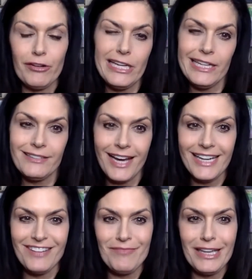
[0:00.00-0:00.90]
Green kind
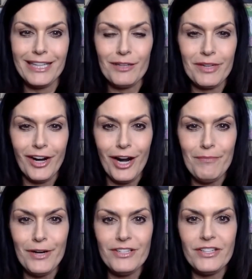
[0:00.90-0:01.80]
of give me a little bit of
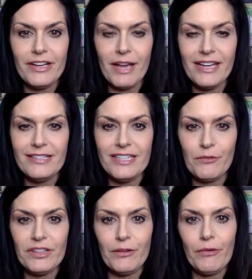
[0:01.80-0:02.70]
heartburn, so I kind of
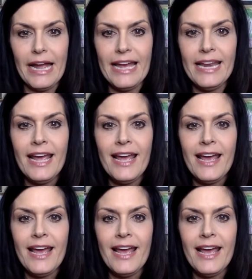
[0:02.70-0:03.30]
stick with the red.